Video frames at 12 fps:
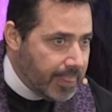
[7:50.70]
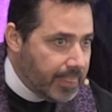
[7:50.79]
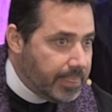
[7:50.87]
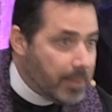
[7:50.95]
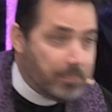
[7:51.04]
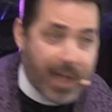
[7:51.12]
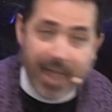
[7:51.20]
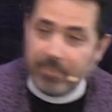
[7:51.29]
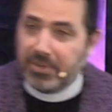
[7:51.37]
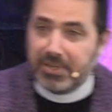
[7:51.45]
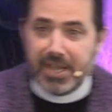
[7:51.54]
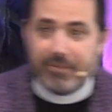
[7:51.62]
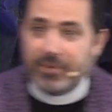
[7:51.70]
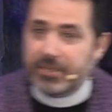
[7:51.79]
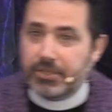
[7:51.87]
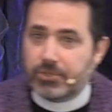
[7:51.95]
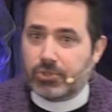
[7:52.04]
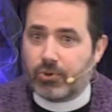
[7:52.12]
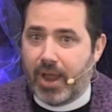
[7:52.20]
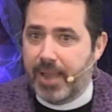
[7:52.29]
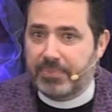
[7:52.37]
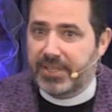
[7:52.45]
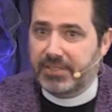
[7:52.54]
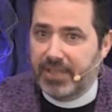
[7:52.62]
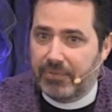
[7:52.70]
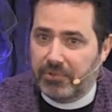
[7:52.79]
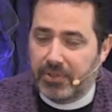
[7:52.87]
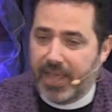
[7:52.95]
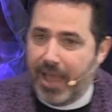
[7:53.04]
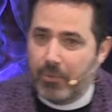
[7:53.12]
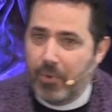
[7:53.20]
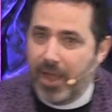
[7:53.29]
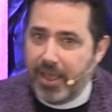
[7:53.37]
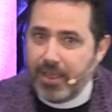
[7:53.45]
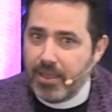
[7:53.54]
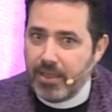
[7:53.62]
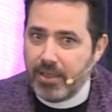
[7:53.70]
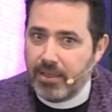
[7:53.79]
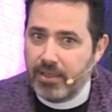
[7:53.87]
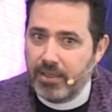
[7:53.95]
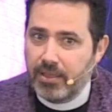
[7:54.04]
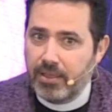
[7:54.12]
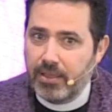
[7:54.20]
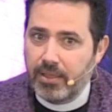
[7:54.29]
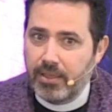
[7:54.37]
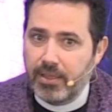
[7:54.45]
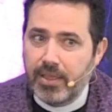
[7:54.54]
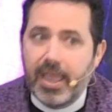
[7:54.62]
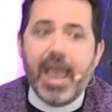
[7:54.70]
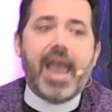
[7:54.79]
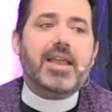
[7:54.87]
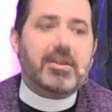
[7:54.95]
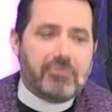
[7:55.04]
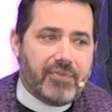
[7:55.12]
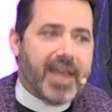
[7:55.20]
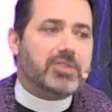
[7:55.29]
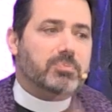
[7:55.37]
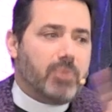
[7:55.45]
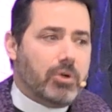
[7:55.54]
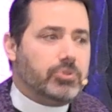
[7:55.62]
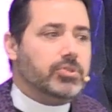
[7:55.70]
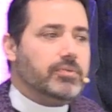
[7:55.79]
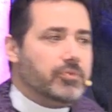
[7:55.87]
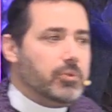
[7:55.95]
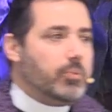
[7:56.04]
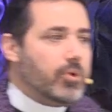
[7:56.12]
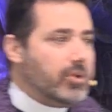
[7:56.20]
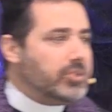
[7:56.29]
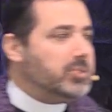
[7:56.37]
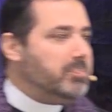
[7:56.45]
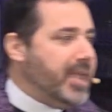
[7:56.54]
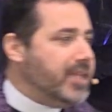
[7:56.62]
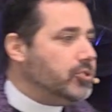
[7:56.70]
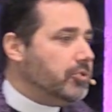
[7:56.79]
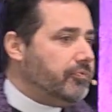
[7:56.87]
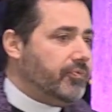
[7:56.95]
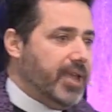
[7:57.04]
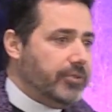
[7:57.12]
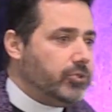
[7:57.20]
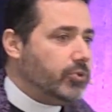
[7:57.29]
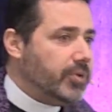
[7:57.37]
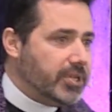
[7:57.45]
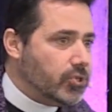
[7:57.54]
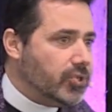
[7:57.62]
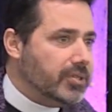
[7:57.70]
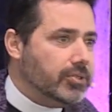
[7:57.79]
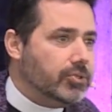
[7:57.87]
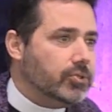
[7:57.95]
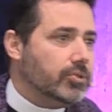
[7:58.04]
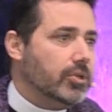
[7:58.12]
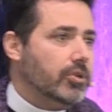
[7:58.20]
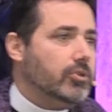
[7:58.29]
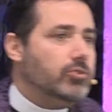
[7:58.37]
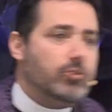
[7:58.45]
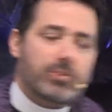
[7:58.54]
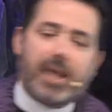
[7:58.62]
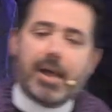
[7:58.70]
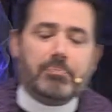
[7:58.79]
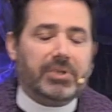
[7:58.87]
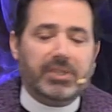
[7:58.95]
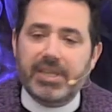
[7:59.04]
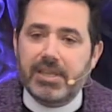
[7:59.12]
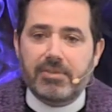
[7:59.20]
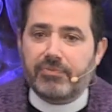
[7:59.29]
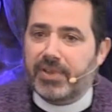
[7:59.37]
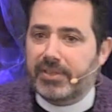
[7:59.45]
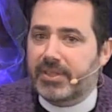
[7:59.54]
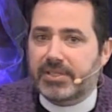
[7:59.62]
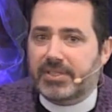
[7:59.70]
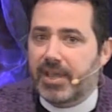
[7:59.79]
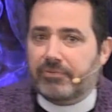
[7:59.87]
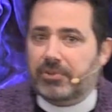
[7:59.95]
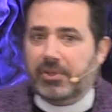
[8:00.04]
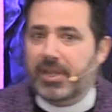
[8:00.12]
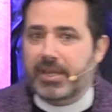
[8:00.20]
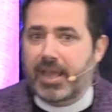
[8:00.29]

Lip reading: The Bible never described the devil that way. And in fact, most of the world's major faith traditions do not believe in the devil and